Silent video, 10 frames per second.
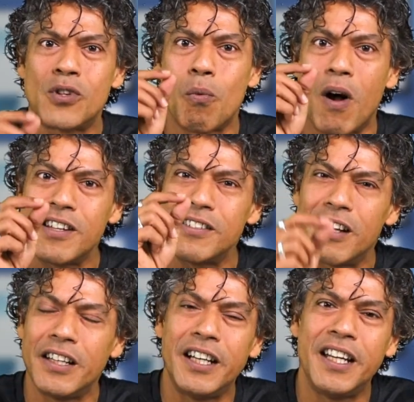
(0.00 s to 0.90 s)
So what is
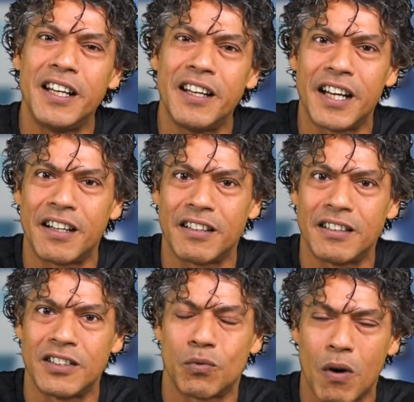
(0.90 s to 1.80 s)
the leading indicator
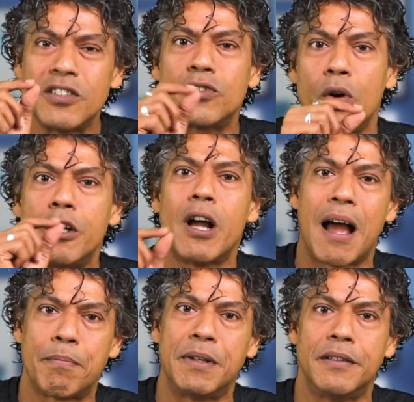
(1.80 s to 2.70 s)
in this? What is going to
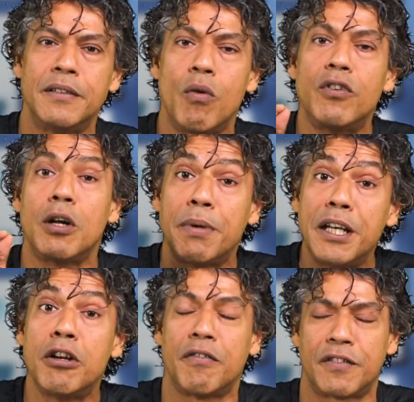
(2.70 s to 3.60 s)
happen over a
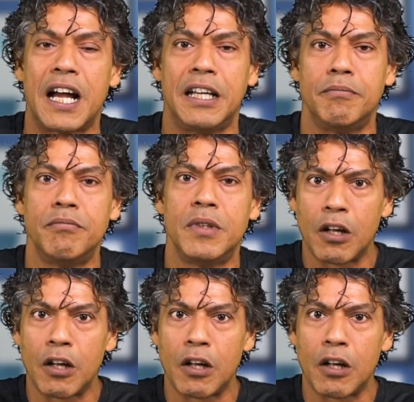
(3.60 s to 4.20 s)
period of time?